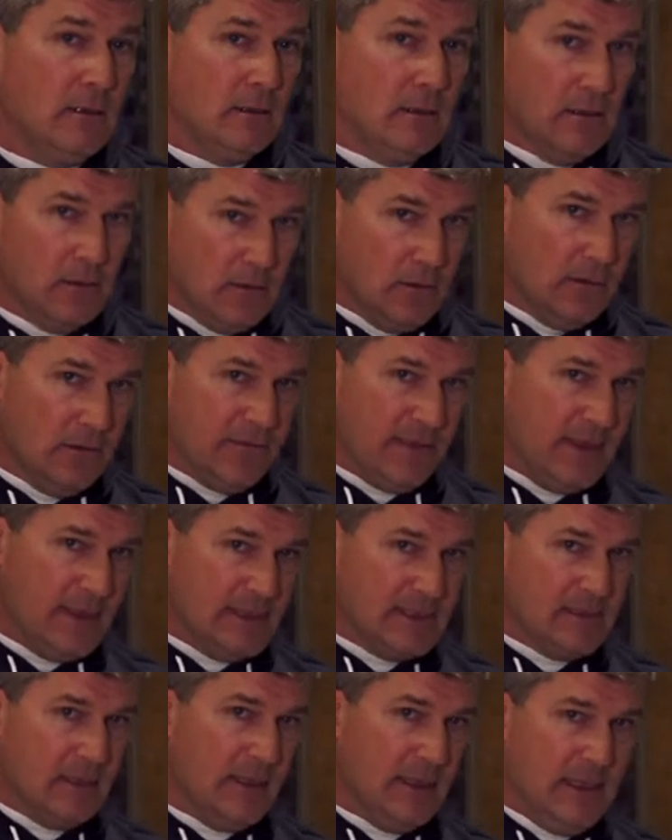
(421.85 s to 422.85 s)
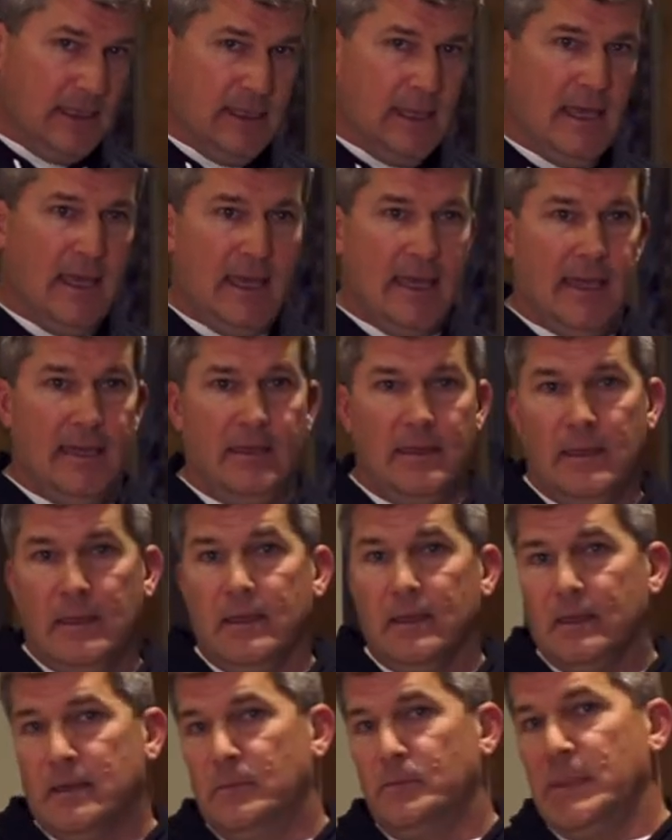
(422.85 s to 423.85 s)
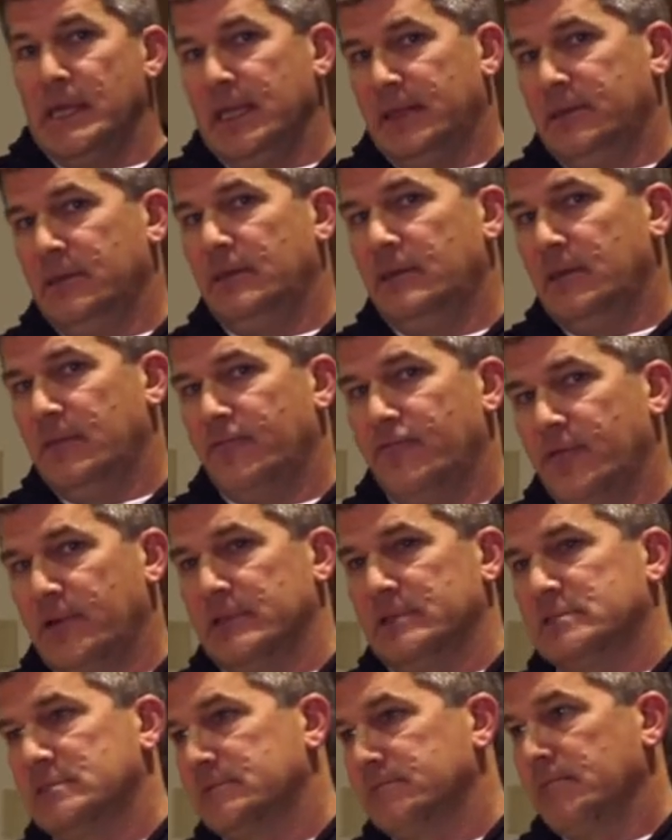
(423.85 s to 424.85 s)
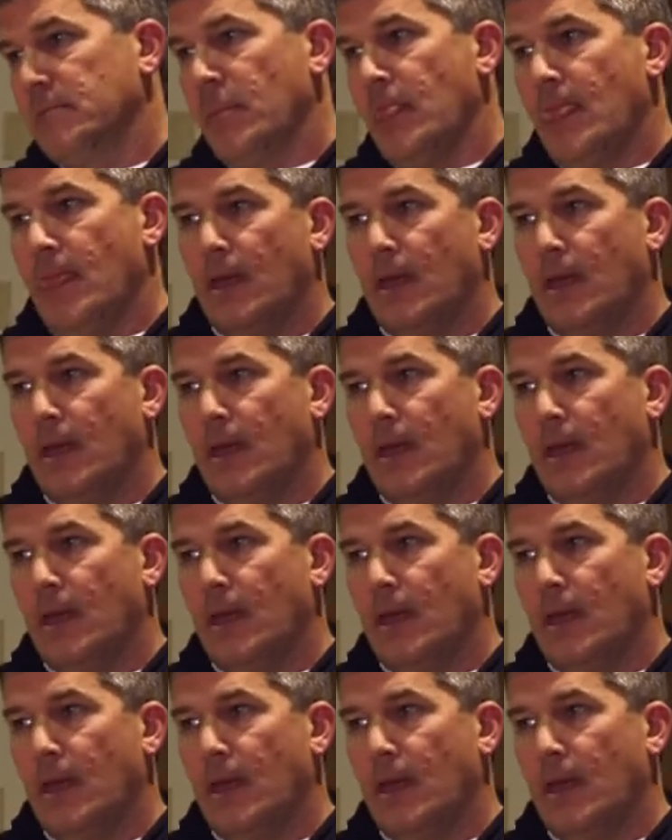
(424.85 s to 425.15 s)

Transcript: Little things like that can make the difference.